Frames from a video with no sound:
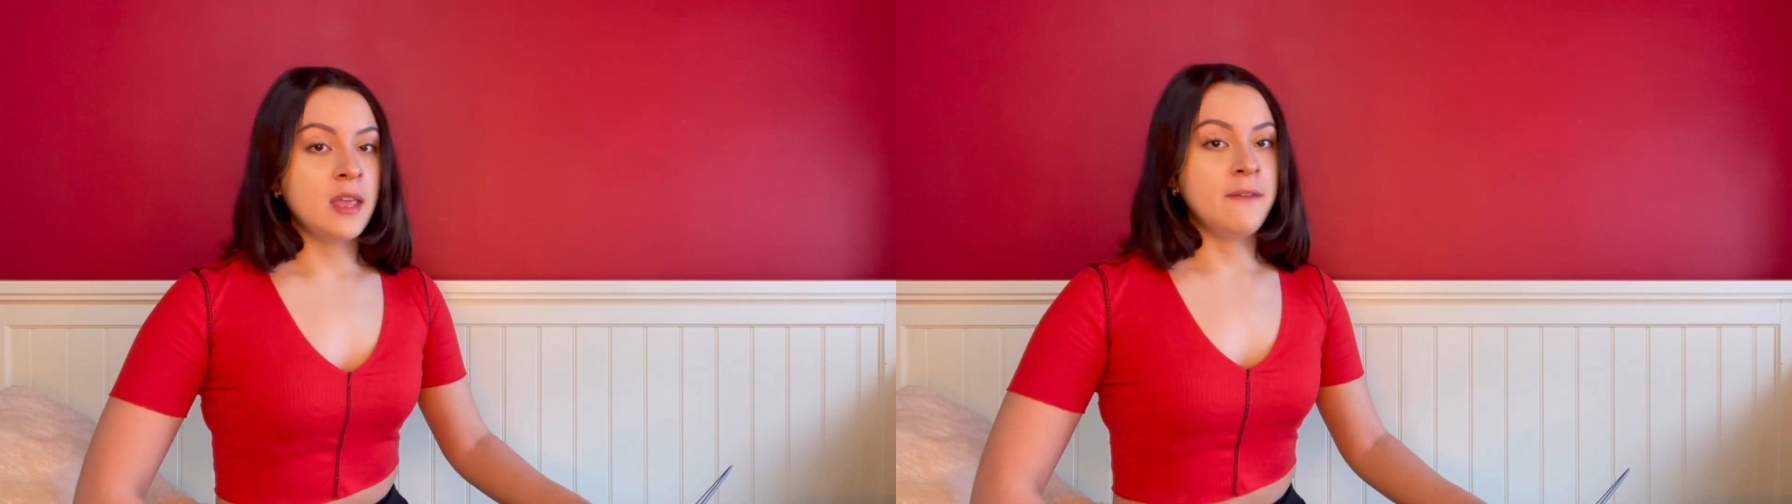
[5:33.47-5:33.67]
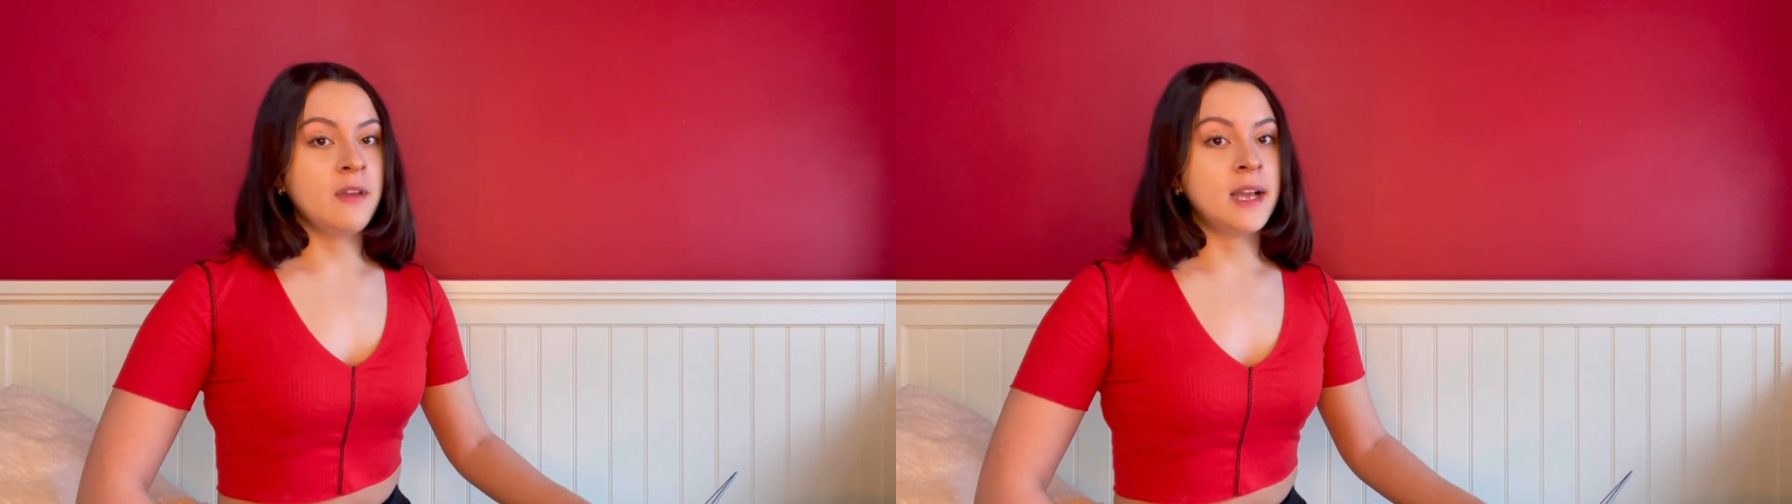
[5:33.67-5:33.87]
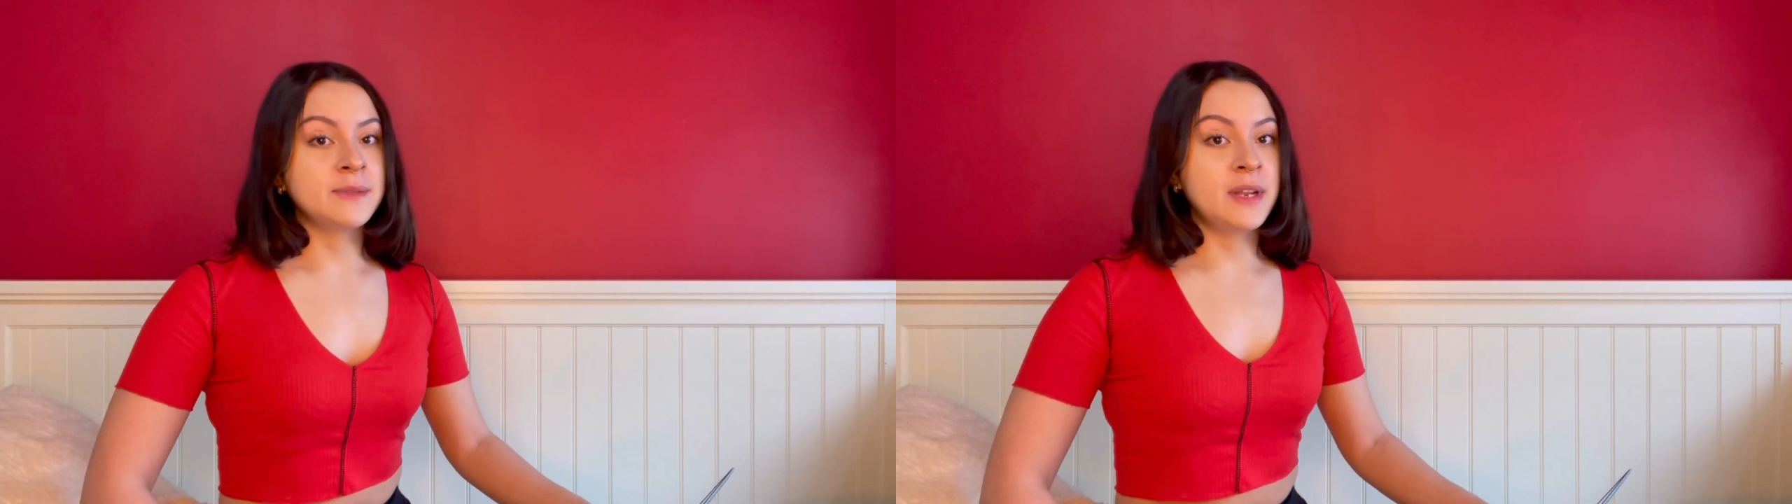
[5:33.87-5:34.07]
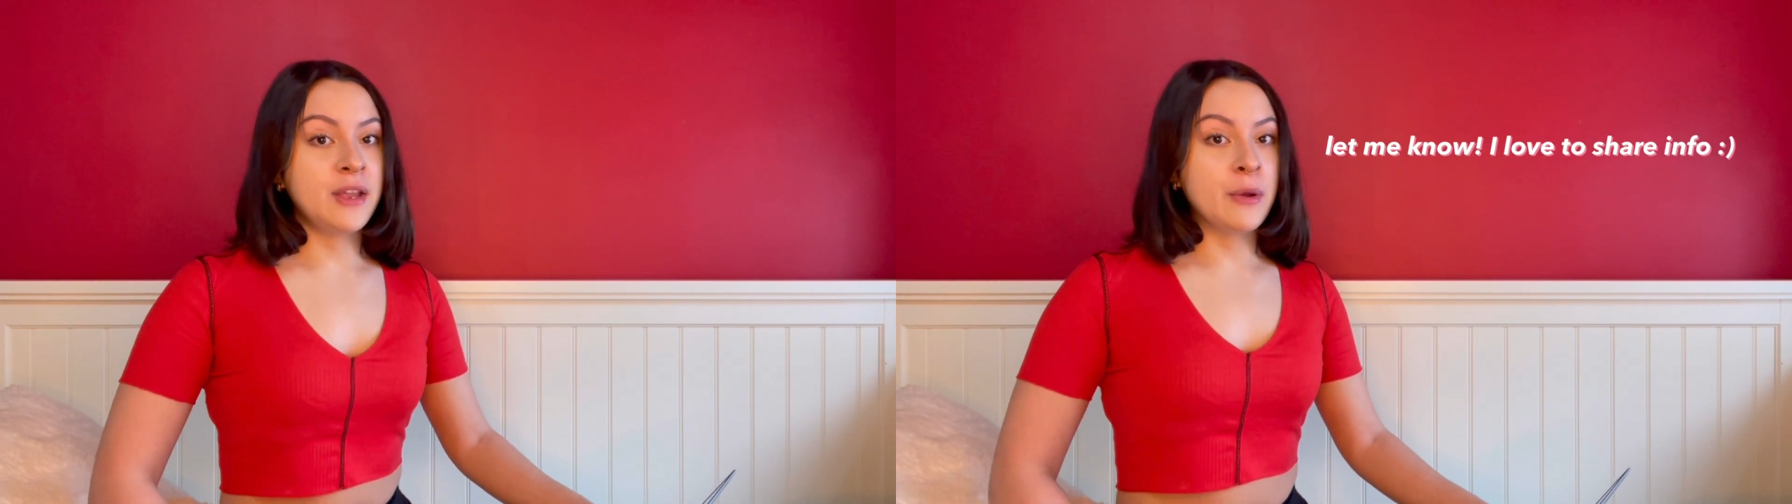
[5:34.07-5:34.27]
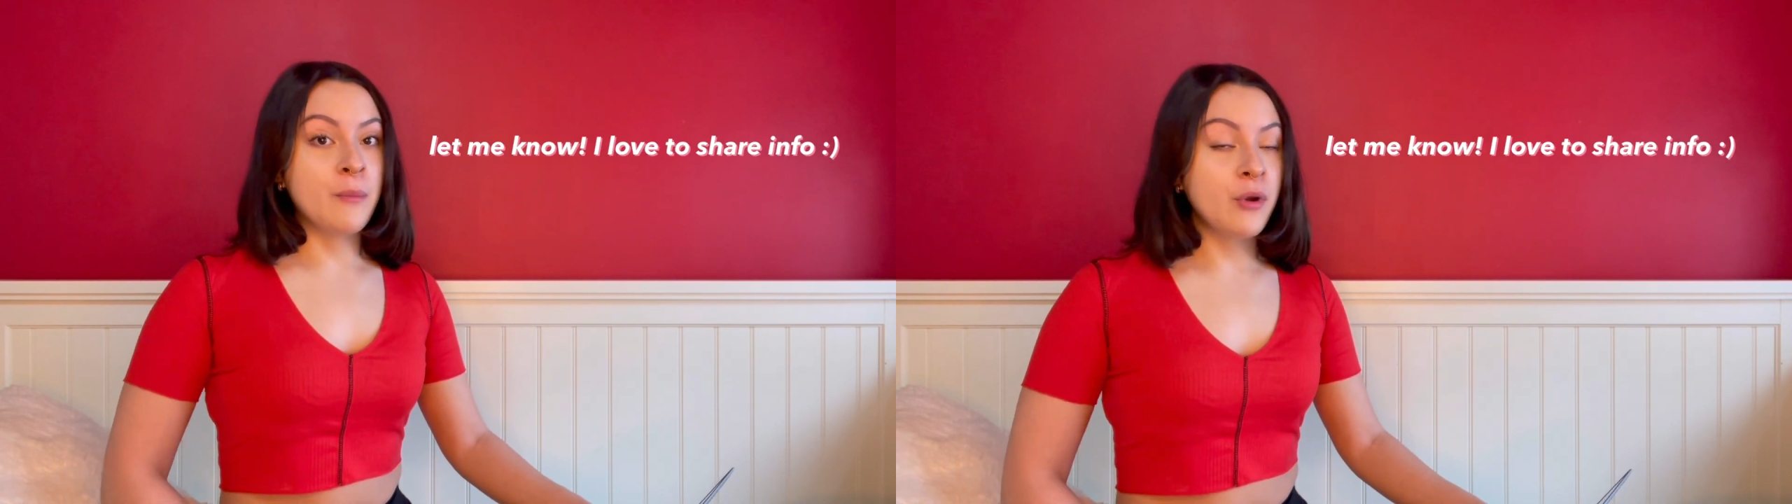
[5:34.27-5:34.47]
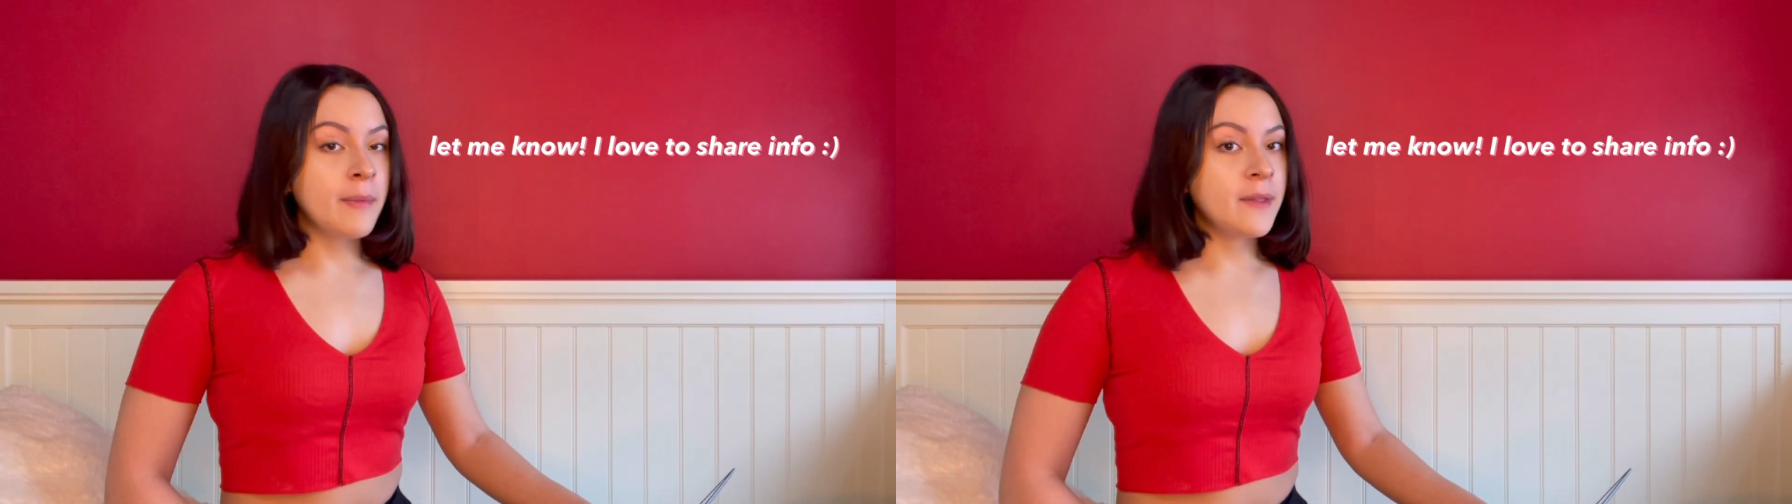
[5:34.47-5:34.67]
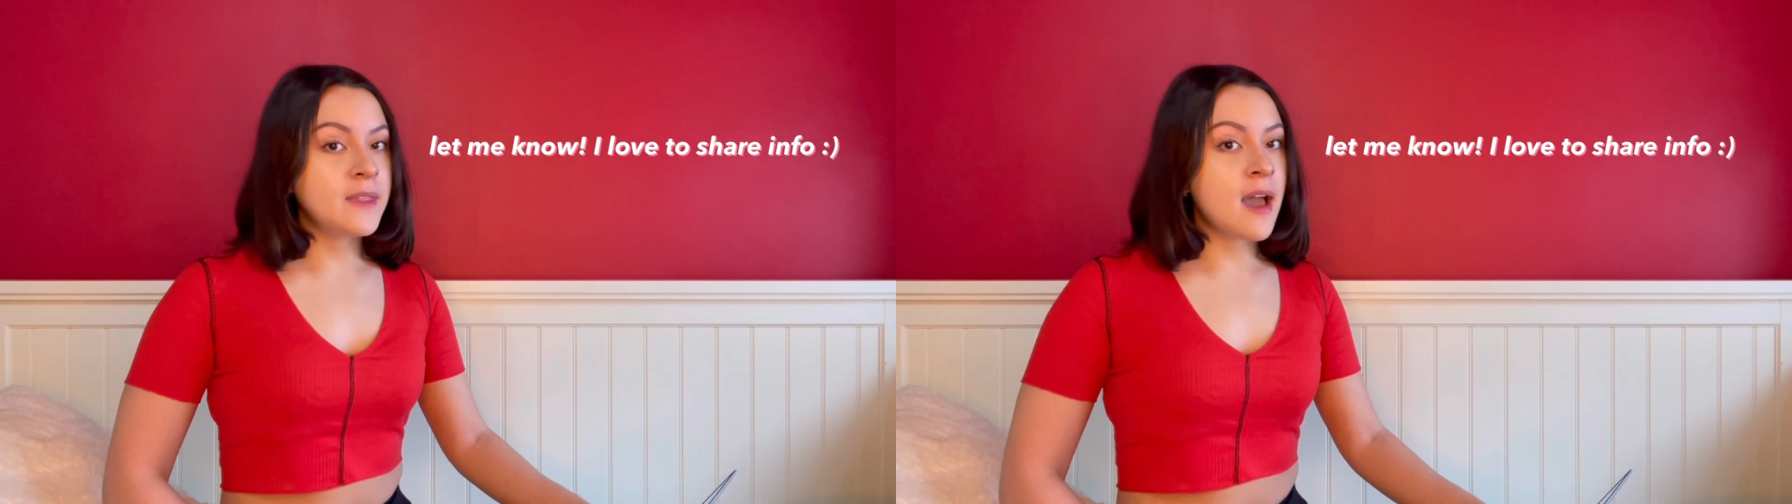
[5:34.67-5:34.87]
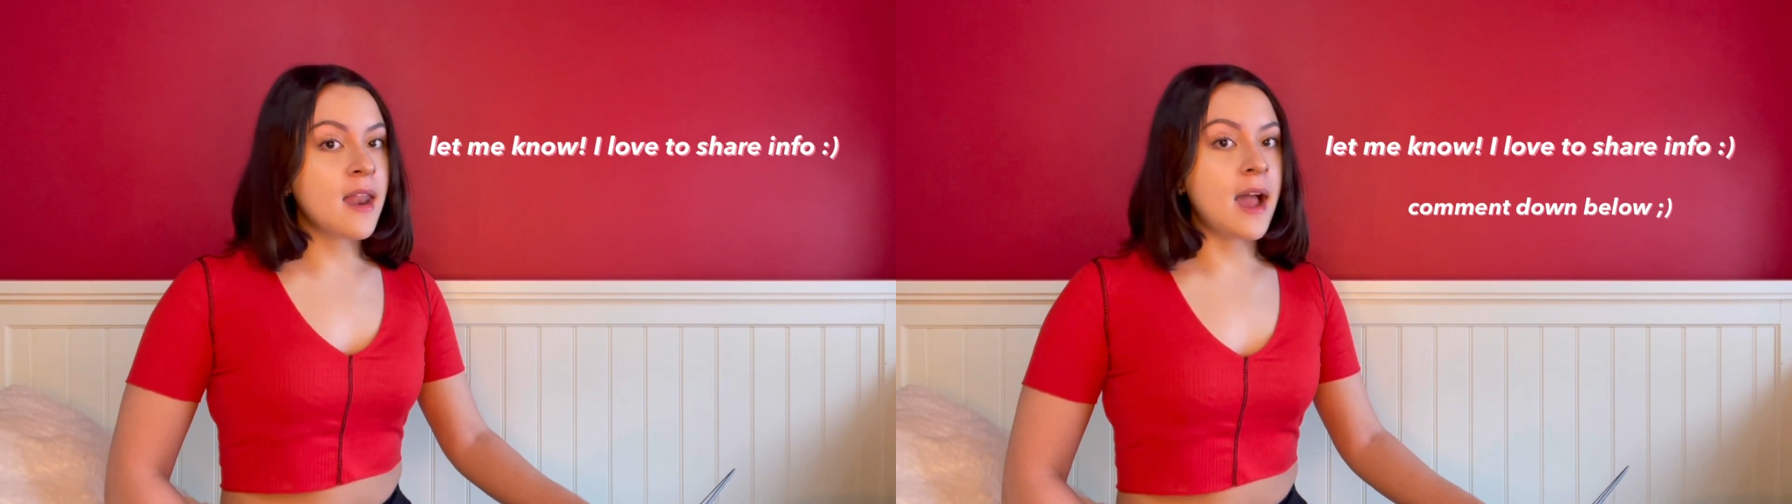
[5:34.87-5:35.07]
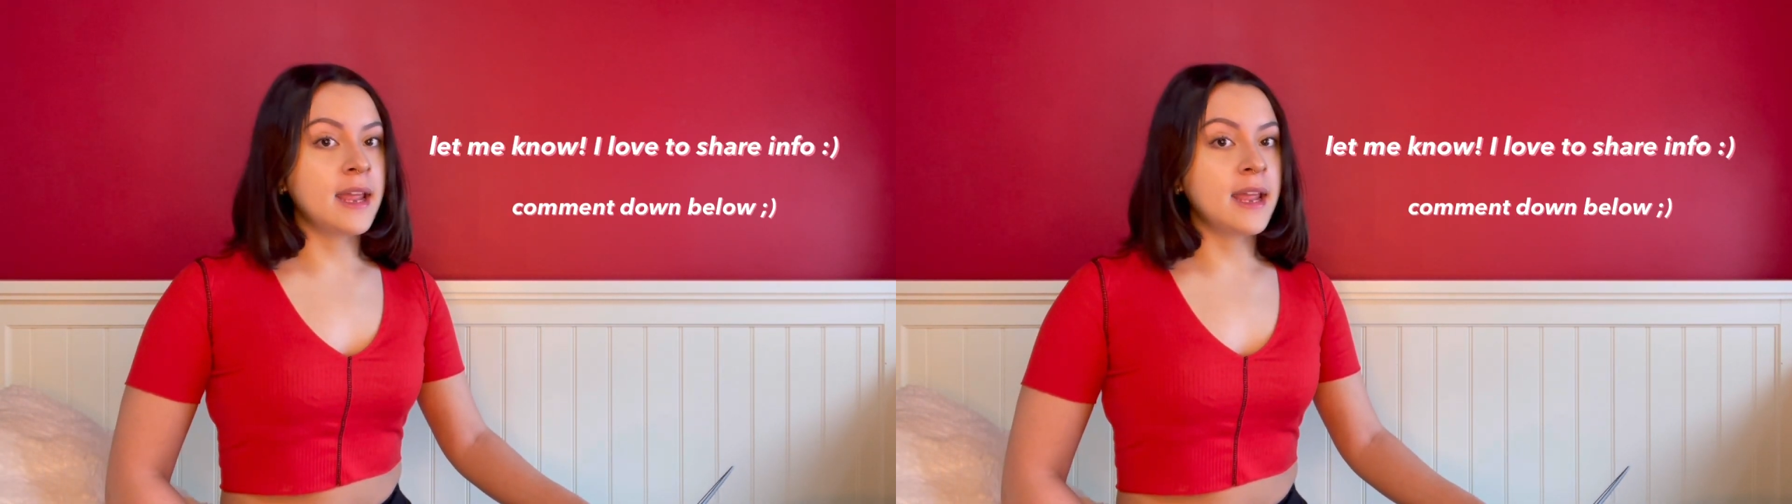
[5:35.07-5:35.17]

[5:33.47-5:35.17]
If you guys want to hear more about that,